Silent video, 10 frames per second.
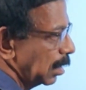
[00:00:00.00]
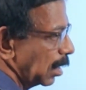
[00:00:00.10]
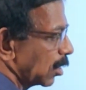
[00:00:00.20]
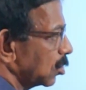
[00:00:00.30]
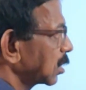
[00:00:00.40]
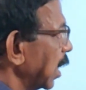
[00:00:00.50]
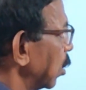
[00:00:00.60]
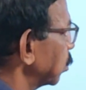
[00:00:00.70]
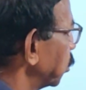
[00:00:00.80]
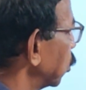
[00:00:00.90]
electrons
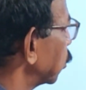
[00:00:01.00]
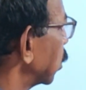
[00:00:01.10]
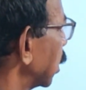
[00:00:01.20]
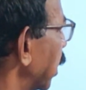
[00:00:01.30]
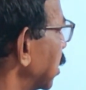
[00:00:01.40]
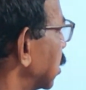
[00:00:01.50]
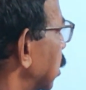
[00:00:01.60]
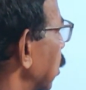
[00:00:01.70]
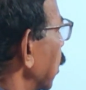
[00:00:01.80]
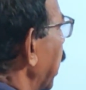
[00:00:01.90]
cannot move. Hence
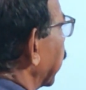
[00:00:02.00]
it will